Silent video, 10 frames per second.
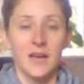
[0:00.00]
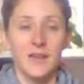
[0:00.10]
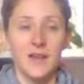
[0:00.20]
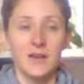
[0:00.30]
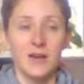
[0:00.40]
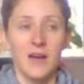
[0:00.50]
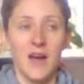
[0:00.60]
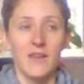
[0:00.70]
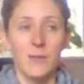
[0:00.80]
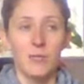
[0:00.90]
and then
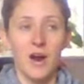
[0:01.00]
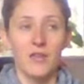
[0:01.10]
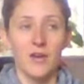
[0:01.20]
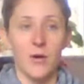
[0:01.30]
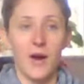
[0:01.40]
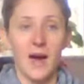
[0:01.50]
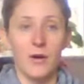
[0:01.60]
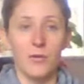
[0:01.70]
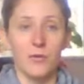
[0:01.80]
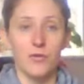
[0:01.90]
letting the breath go
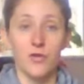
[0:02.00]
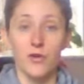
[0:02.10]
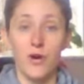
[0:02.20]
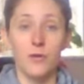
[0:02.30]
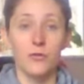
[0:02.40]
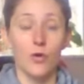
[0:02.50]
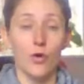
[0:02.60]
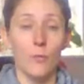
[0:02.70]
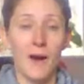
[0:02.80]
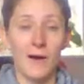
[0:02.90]
out through the nose
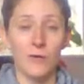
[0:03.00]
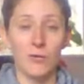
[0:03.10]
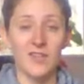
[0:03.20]
or mouth,